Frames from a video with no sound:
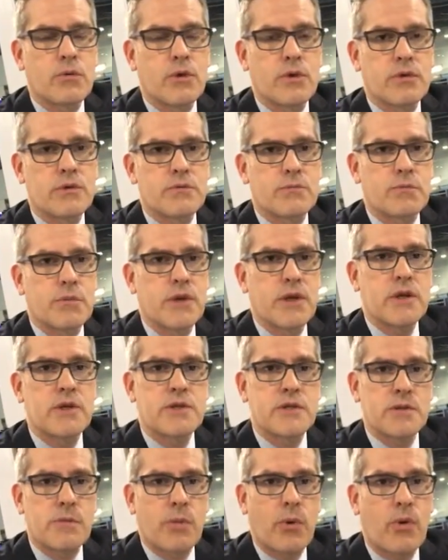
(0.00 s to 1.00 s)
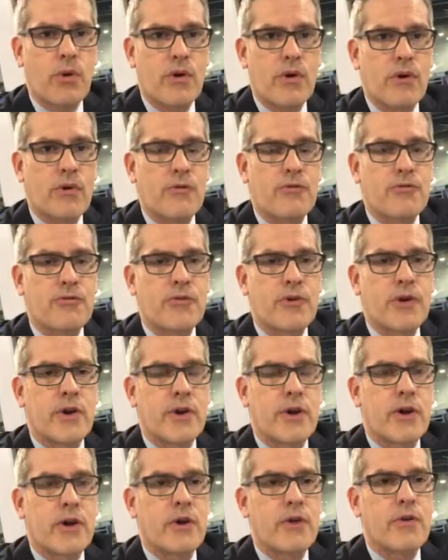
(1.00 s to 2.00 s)
would be in support of
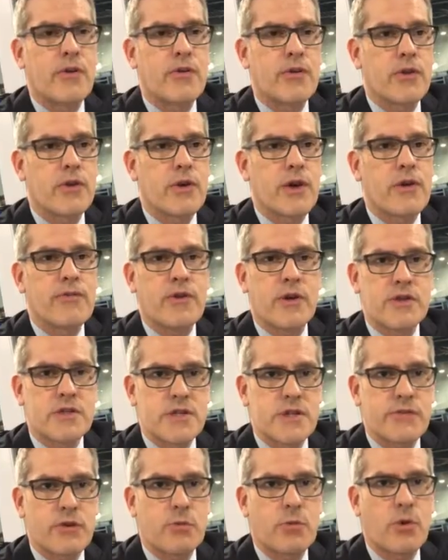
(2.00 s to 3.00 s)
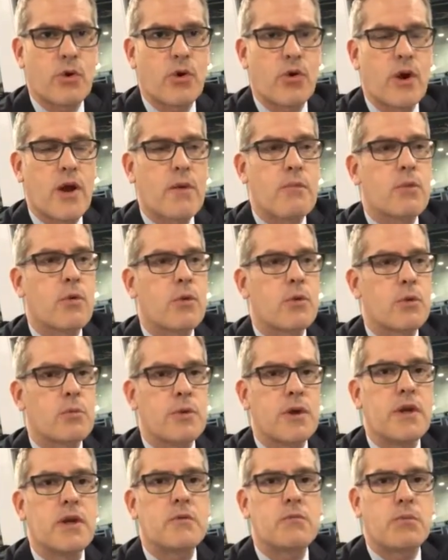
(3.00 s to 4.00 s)
the FICV program, would
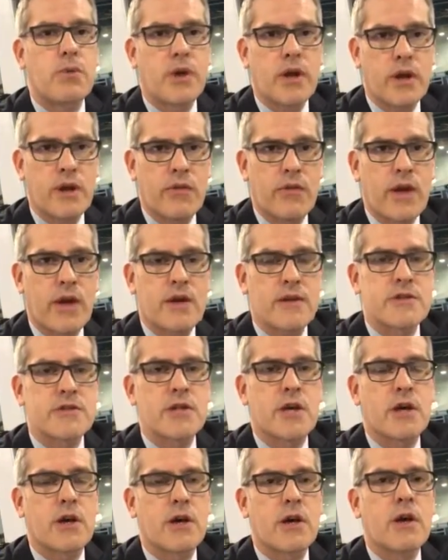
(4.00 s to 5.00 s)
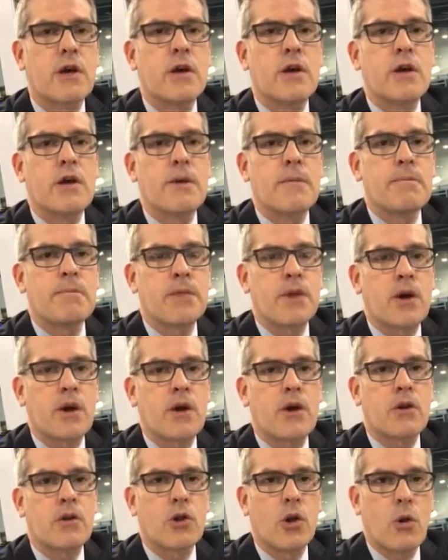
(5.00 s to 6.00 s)
be in bringing that
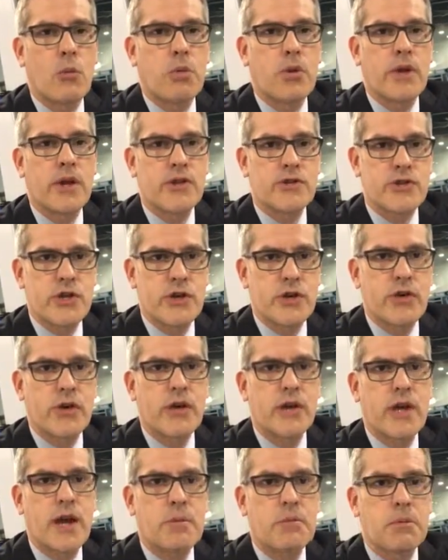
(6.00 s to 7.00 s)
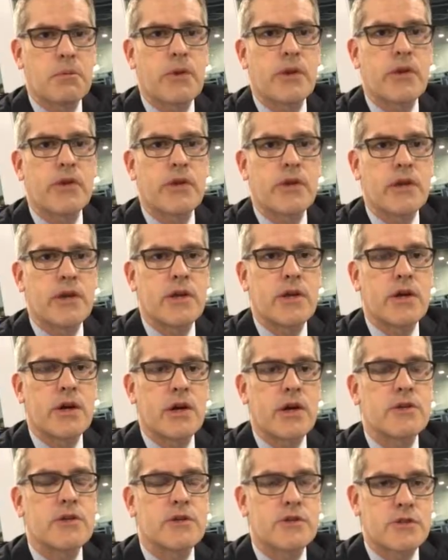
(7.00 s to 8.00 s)
global engineering capability
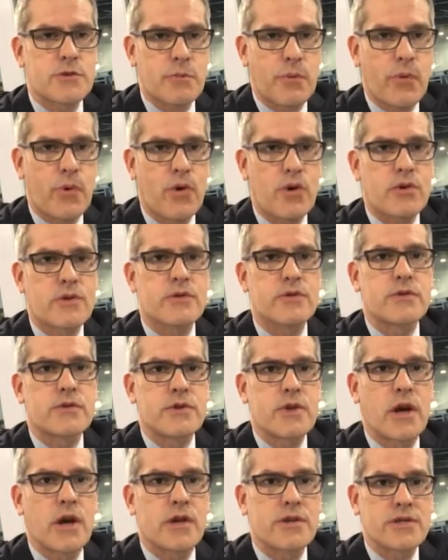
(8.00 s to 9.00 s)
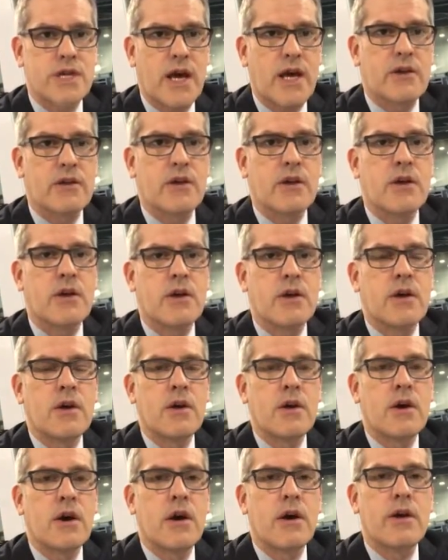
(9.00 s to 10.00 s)
to support Tata
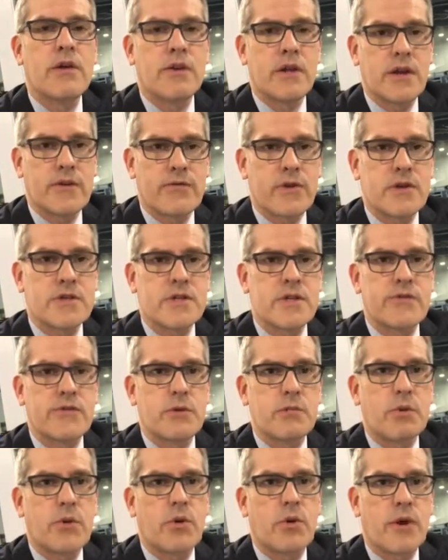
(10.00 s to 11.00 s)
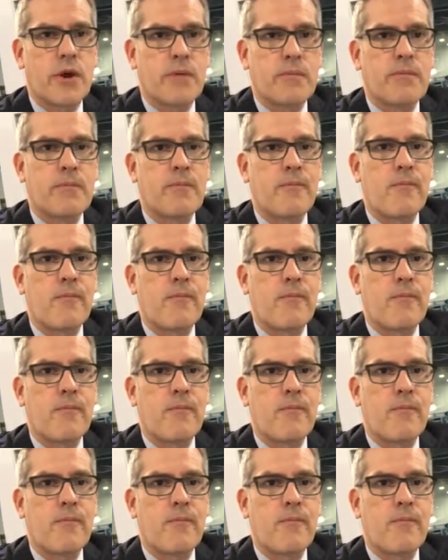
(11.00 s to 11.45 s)
in the FICV program.